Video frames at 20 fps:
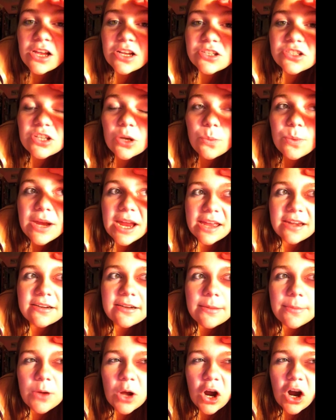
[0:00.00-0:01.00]
So we ended
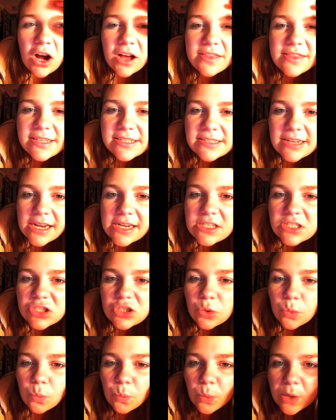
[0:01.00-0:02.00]
up on this guy's
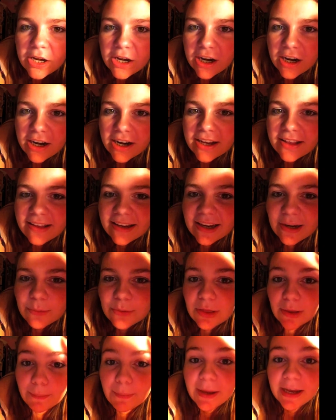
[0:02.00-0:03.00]
Twitter, like
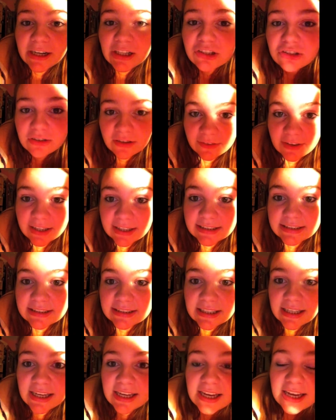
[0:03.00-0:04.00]
with a picture of us